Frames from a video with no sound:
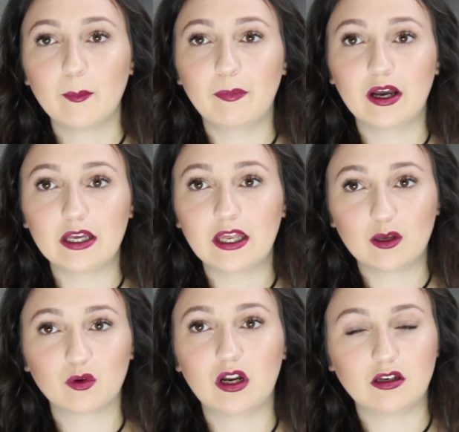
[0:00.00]
But
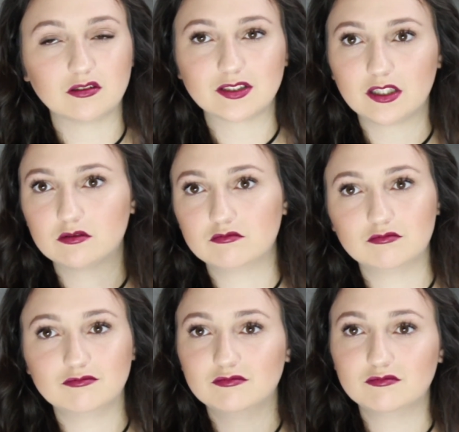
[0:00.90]
anywhere else,
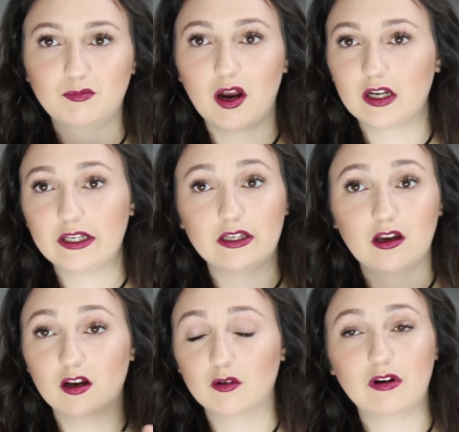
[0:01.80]
parking
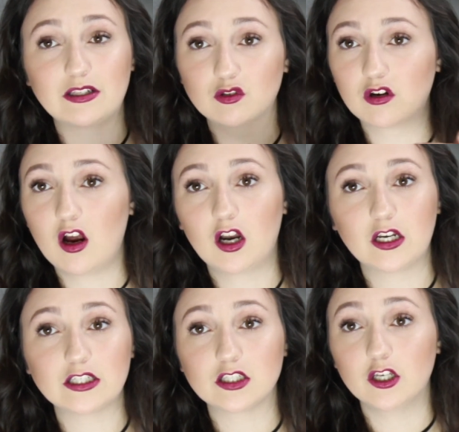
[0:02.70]
or rental car
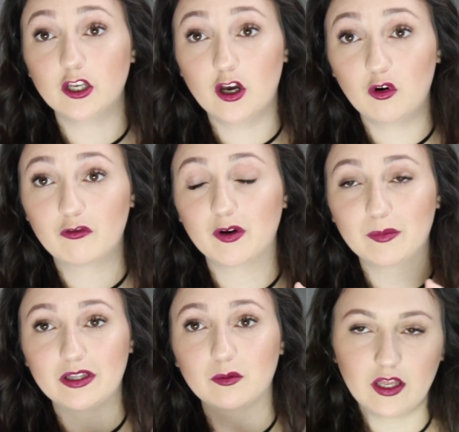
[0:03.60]
is a no for
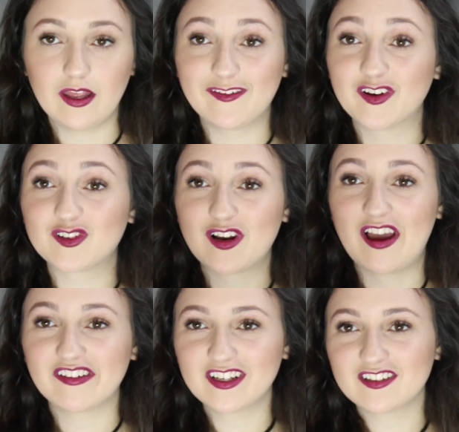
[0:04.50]
me. If you're
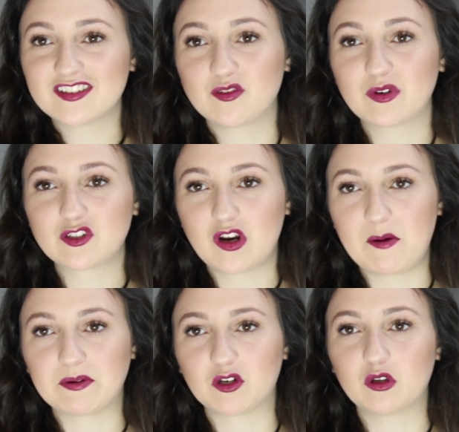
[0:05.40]
traveling somewhere
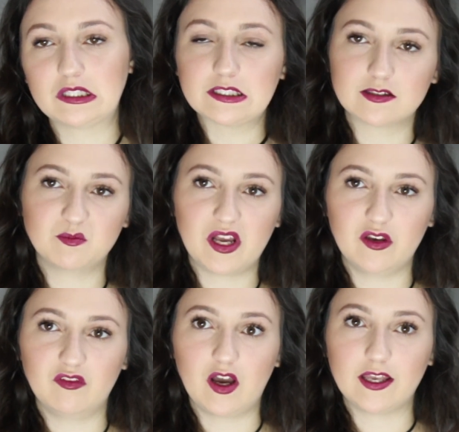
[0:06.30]
tropical, this is my
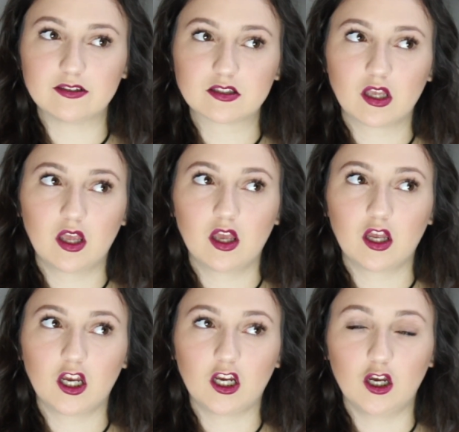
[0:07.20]
advice.
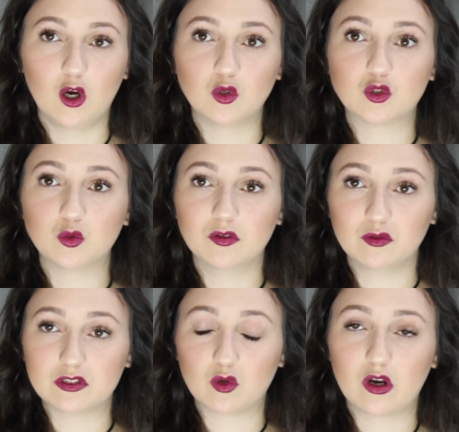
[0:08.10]
Go to a
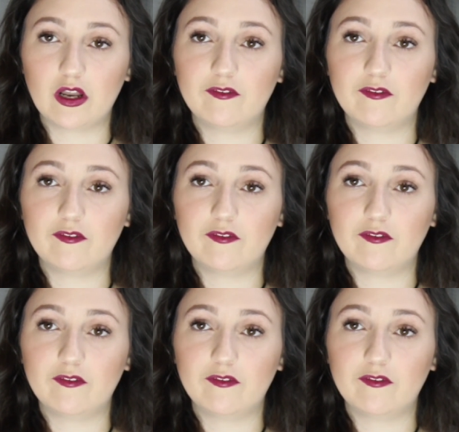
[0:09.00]
resort.